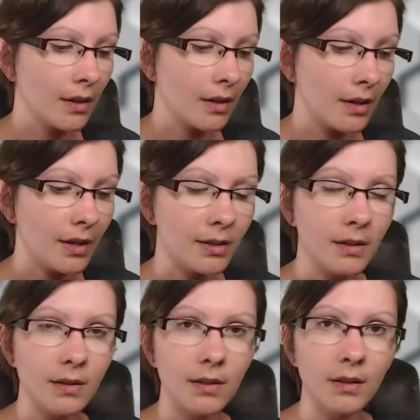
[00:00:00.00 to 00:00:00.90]

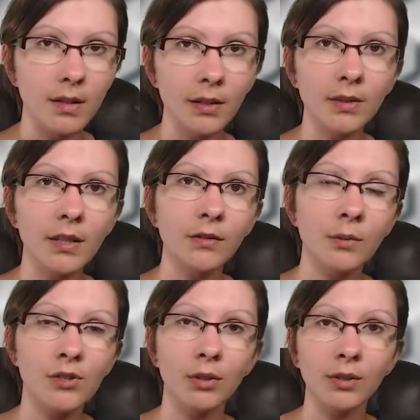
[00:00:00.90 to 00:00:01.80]
And title
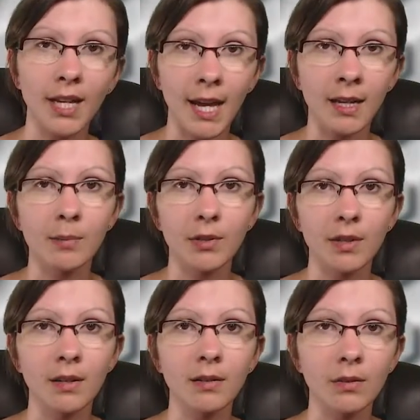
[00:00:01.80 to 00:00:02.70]
safety was generally
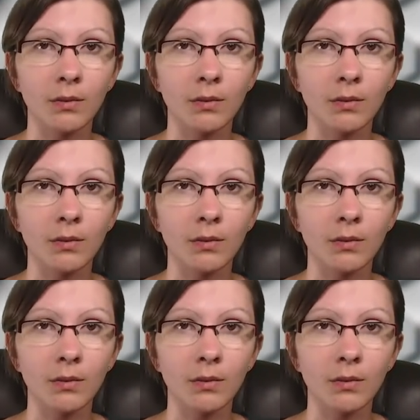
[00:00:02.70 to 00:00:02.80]
80%.